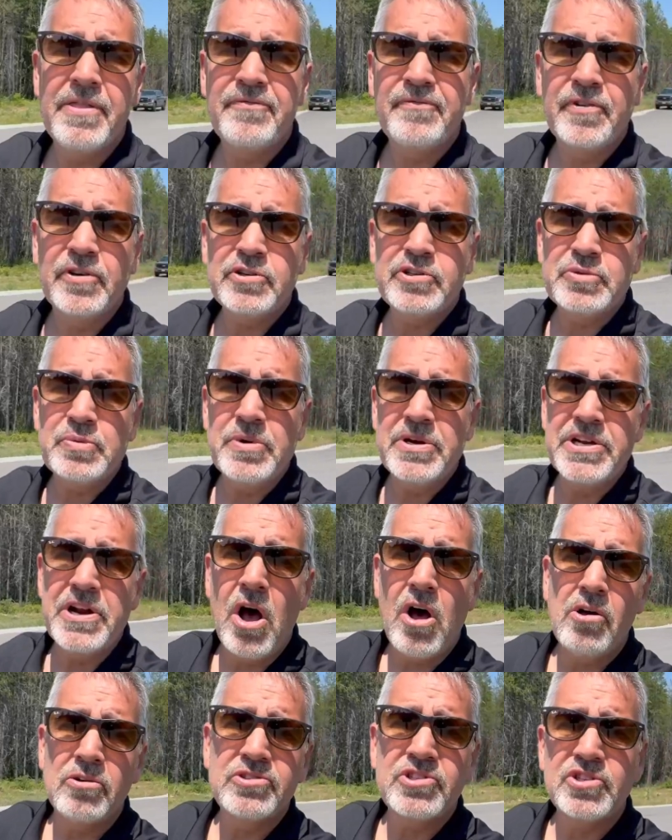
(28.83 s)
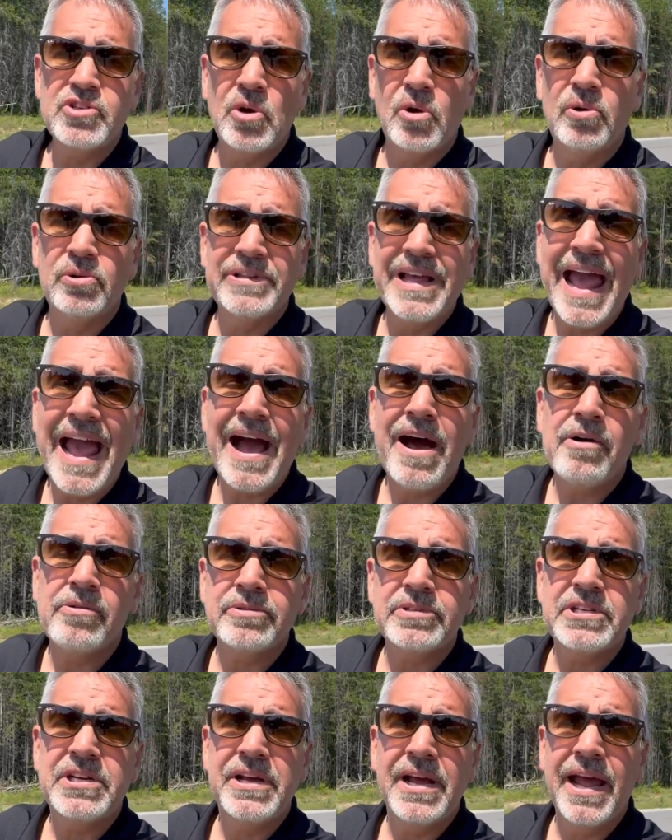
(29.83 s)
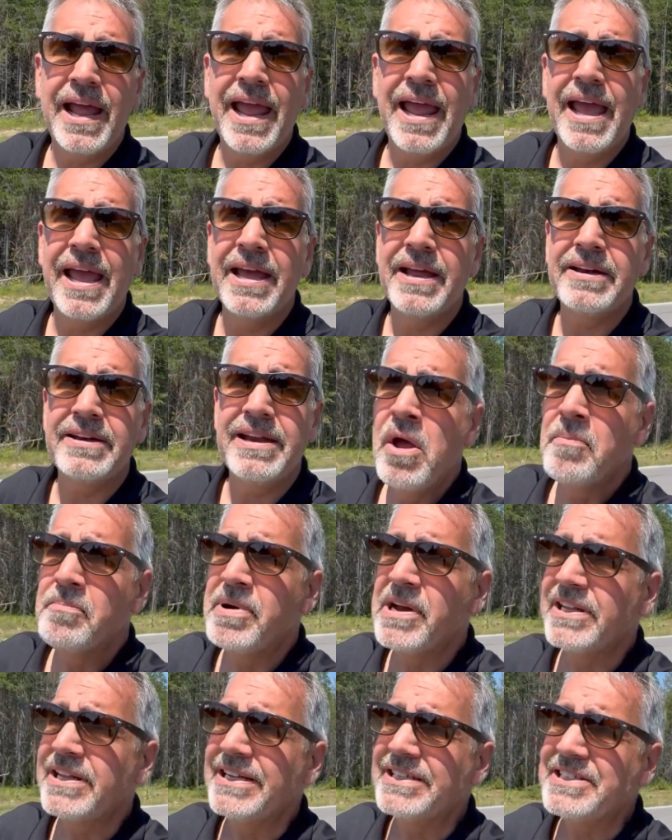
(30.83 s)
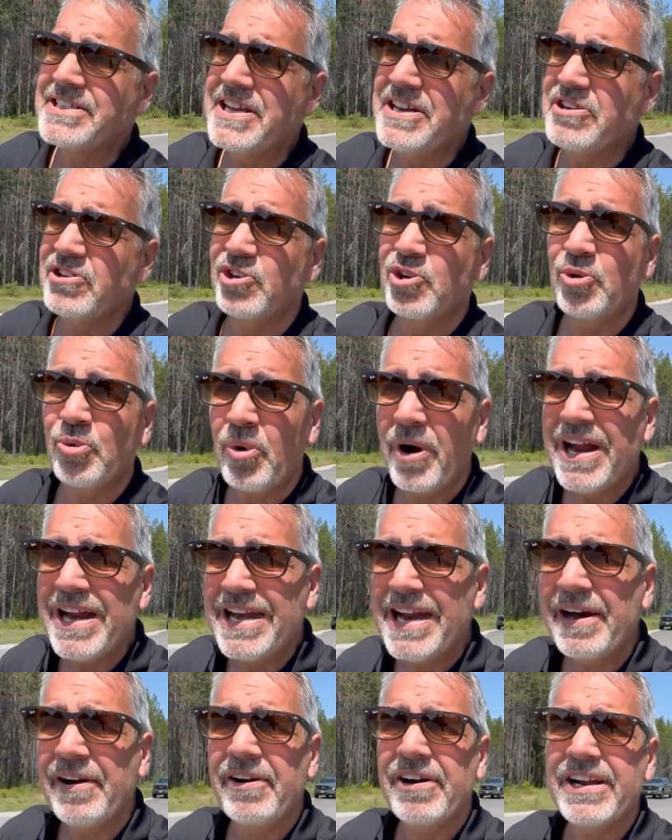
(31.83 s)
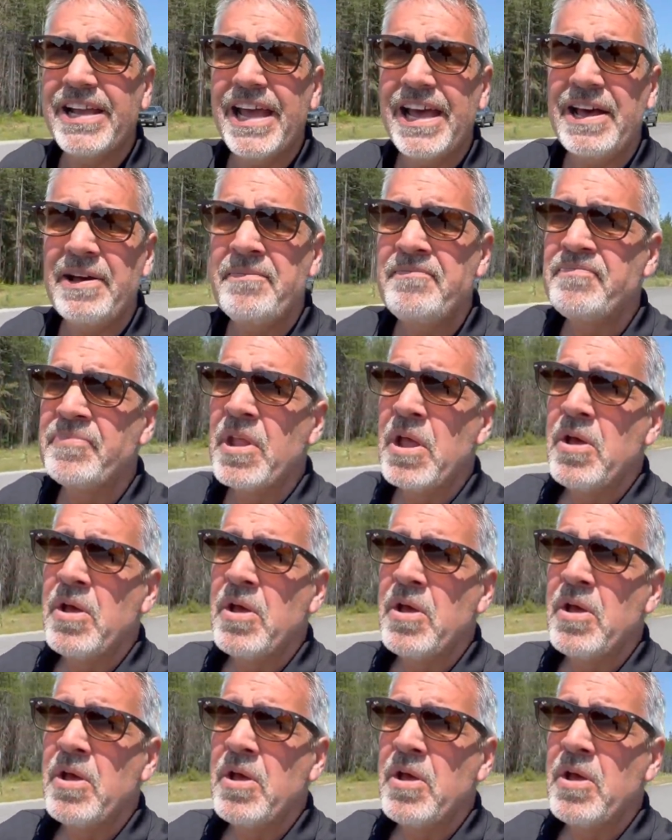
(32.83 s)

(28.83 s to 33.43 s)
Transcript: first one all sold out, but it's in a great area.